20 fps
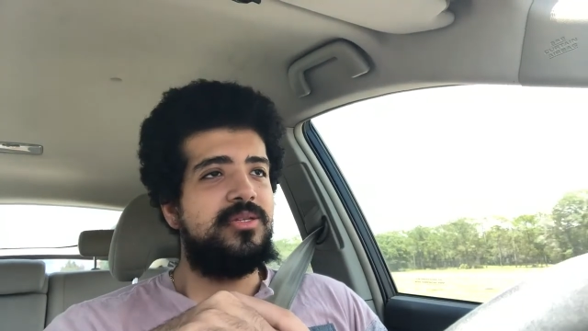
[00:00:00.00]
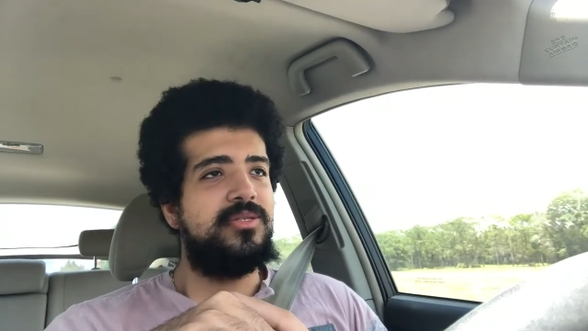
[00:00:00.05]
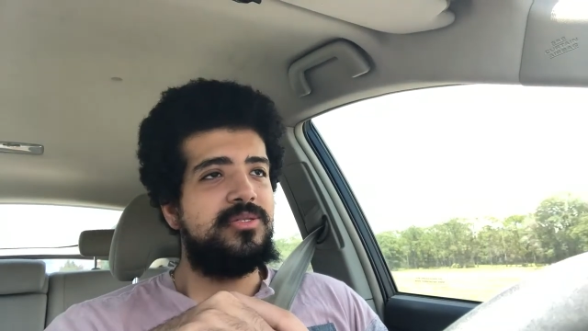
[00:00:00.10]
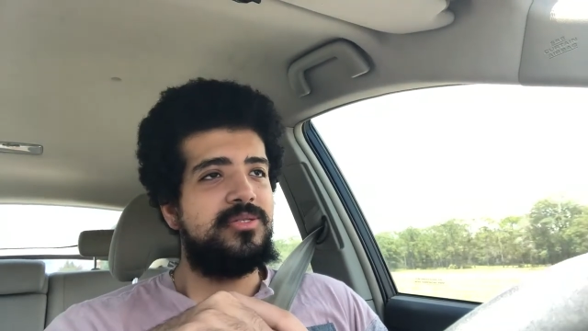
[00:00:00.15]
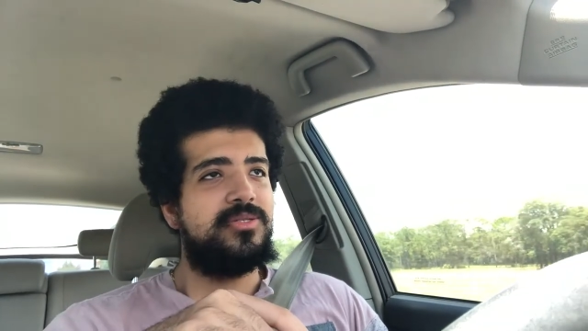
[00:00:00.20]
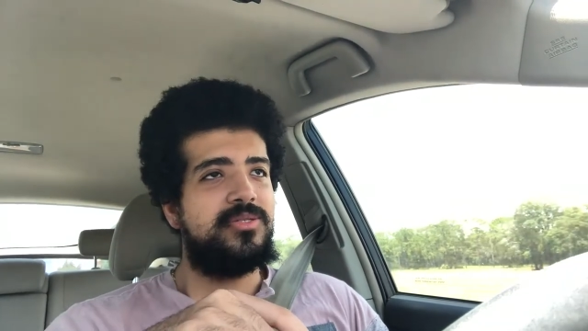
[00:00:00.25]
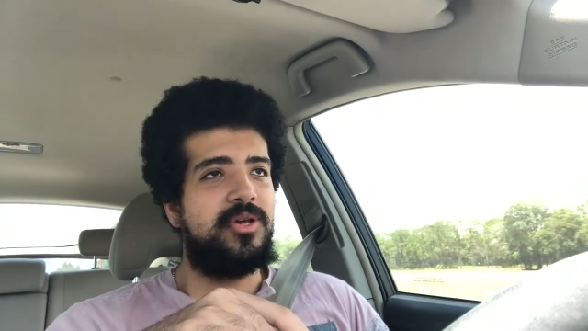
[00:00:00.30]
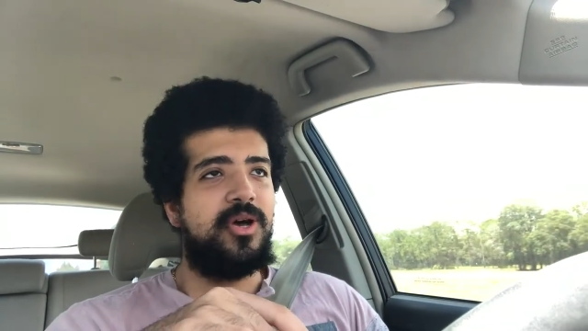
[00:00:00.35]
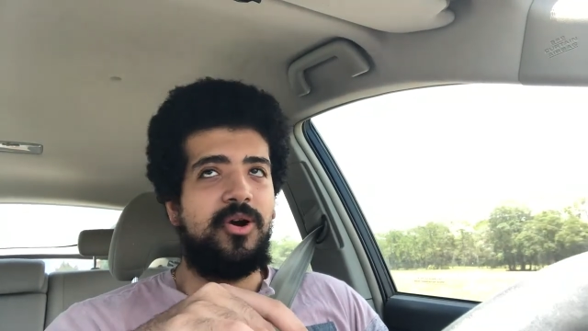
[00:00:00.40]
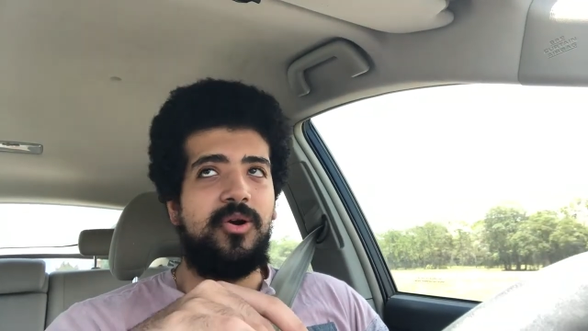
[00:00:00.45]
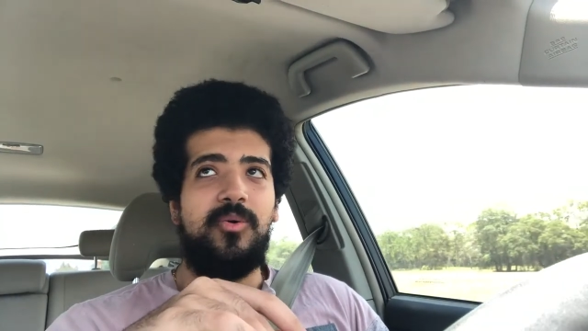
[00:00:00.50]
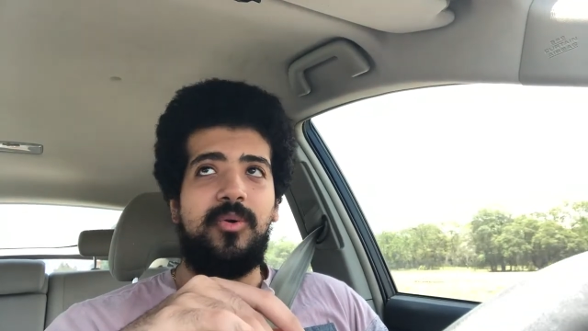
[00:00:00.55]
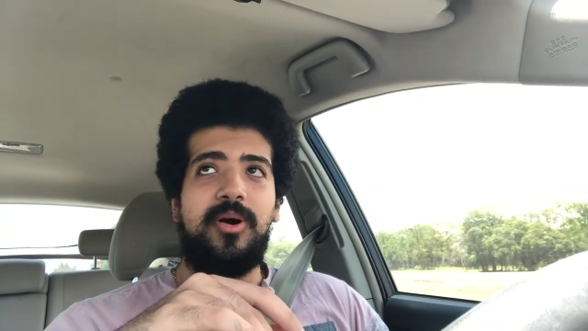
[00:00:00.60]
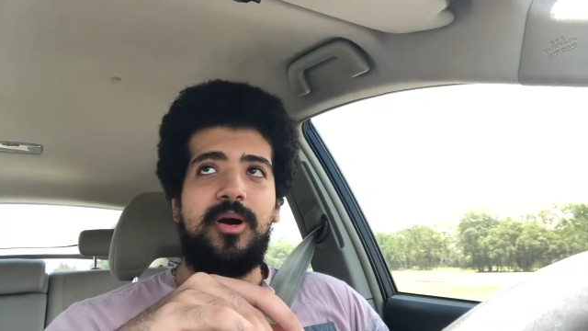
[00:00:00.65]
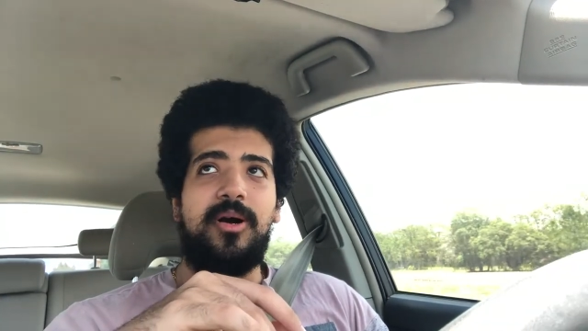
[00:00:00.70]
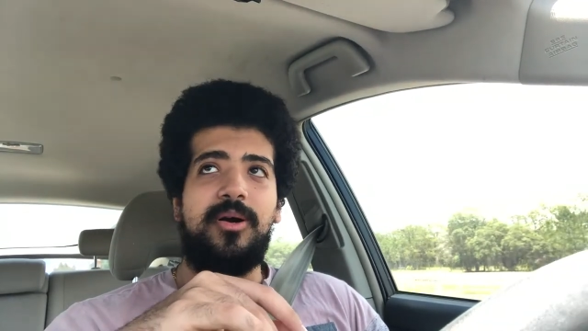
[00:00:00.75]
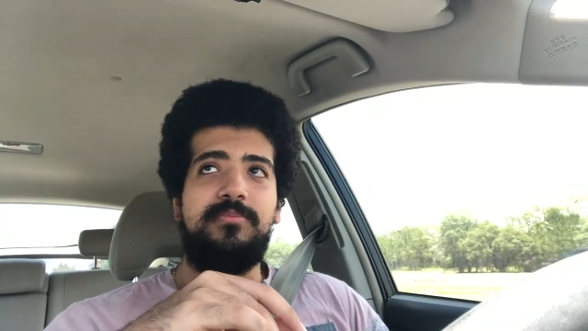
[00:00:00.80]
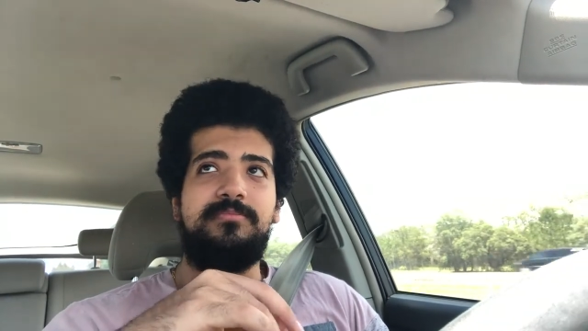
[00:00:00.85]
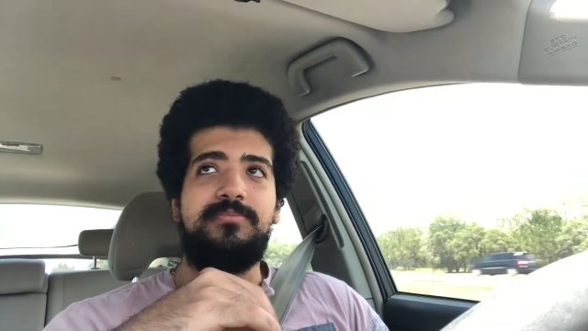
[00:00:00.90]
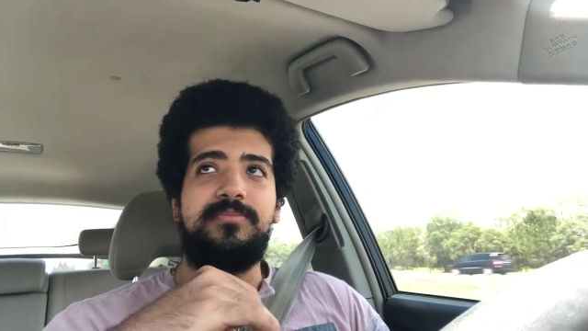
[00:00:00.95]
so
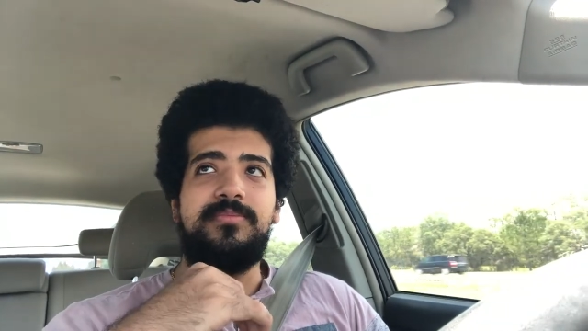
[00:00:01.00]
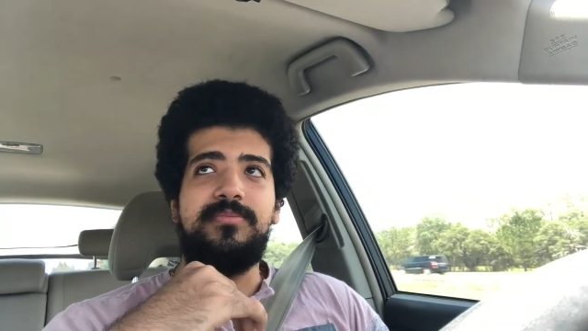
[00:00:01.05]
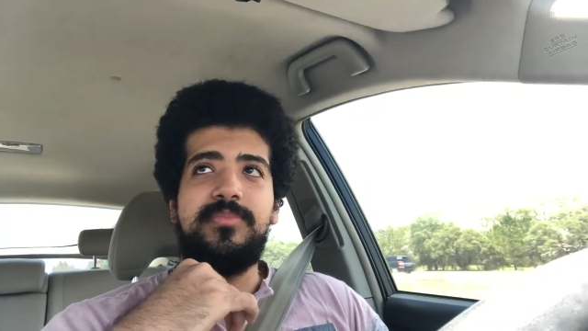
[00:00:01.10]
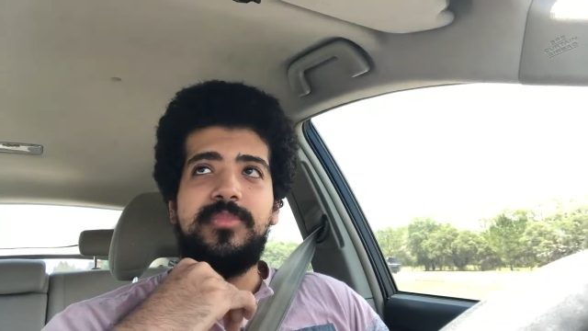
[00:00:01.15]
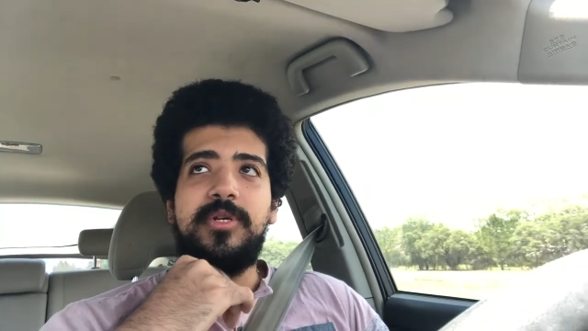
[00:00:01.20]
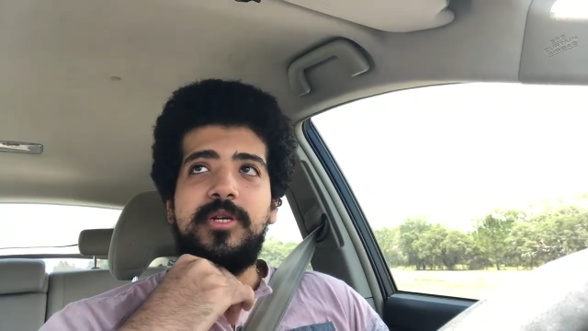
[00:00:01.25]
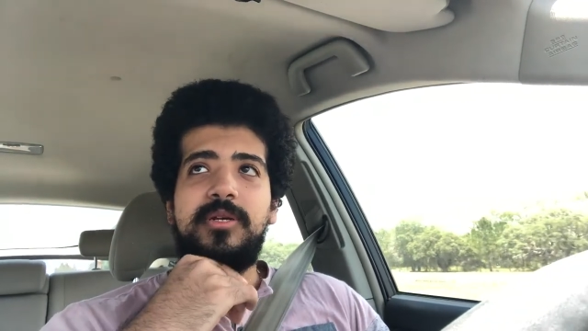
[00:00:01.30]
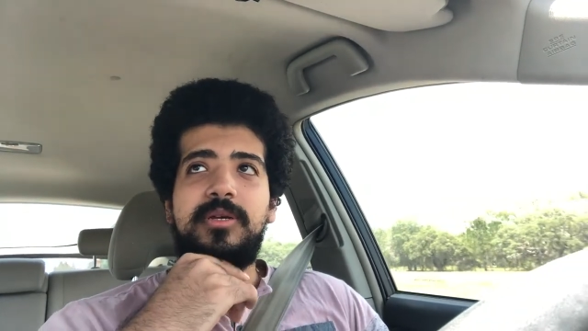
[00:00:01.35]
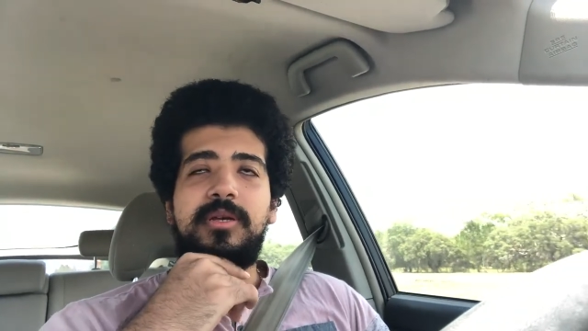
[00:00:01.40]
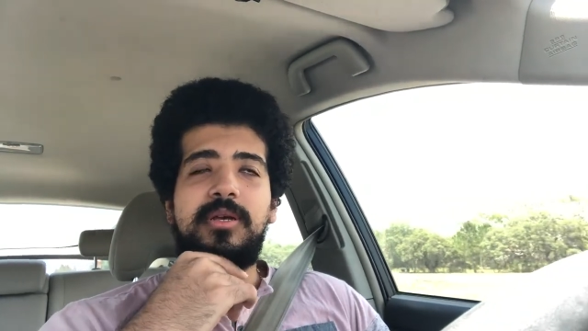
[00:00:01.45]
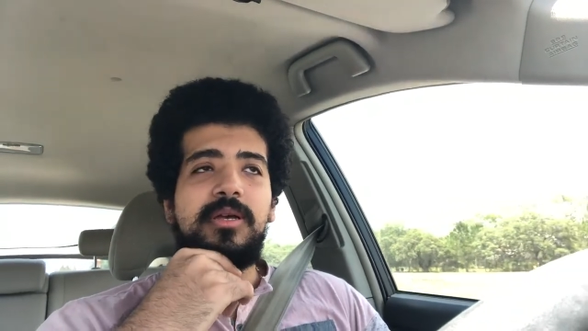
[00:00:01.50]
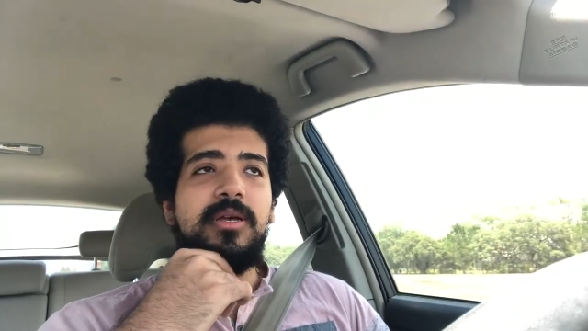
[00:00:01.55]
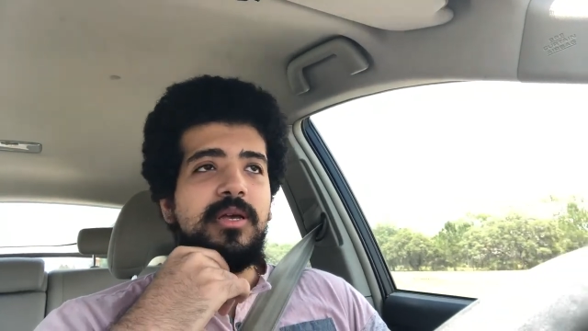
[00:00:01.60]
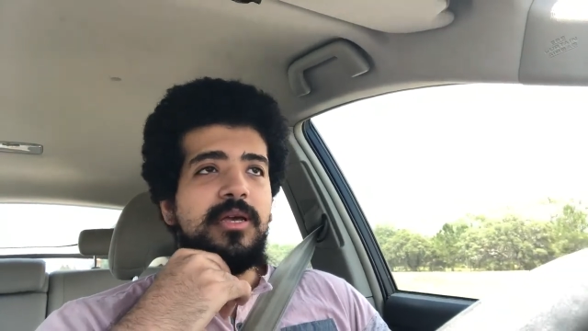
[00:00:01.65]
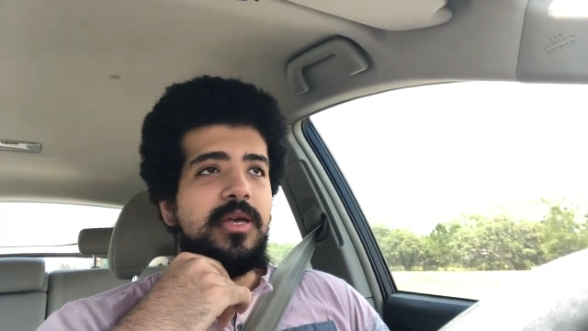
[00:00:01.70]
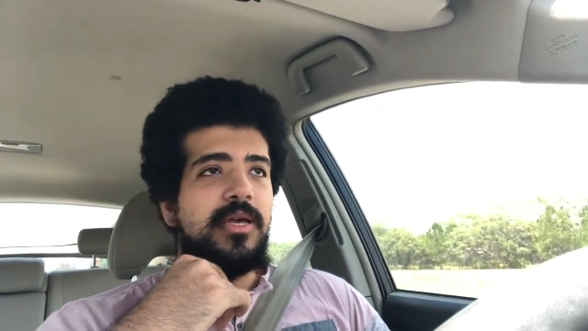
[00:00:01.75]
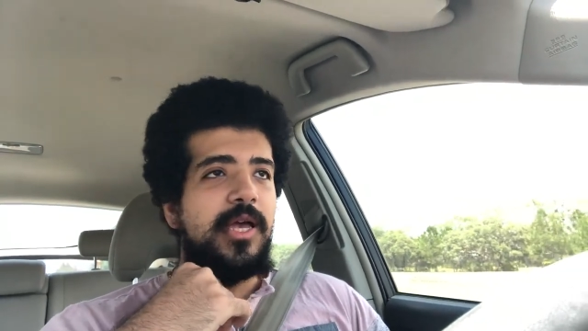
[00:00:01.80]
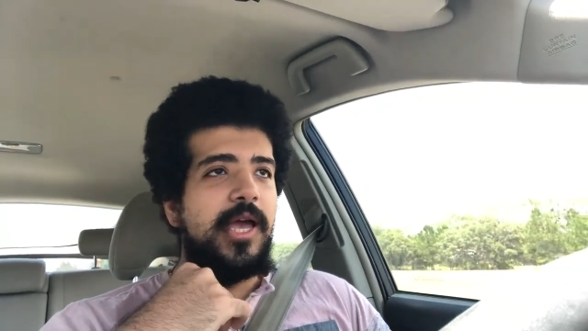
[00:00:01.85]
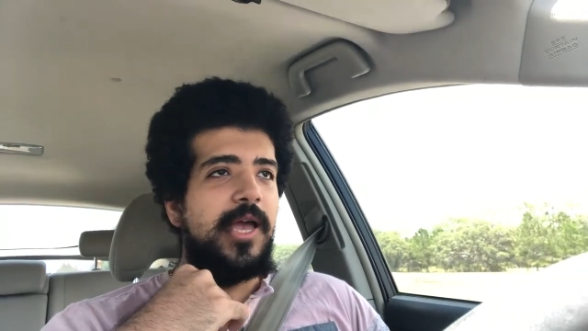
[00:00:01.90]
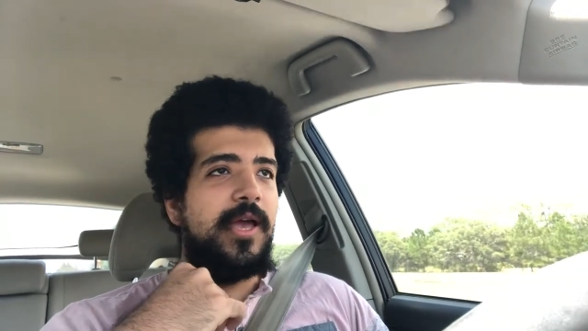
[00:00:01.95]

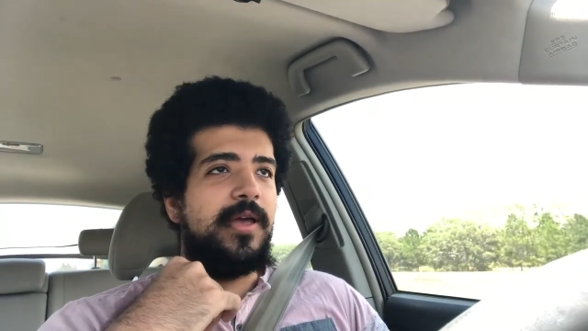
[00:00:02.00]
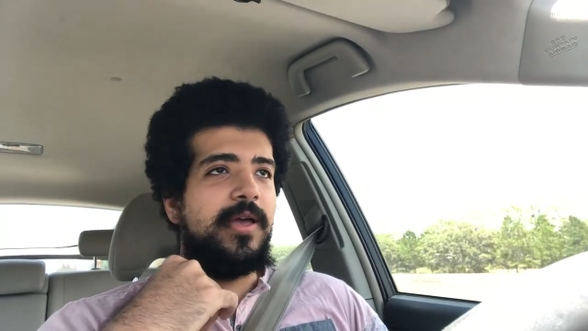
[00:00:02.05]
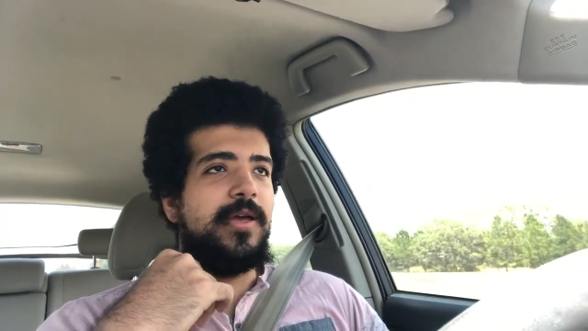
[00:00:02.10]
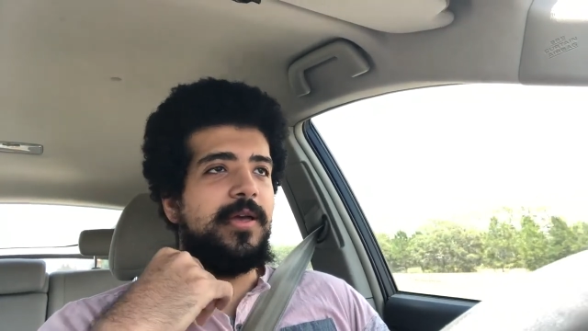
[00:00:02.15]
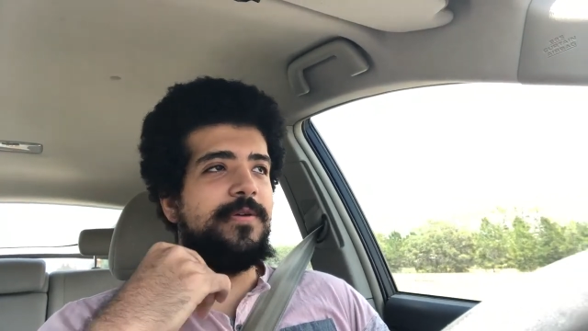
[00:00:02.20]
um,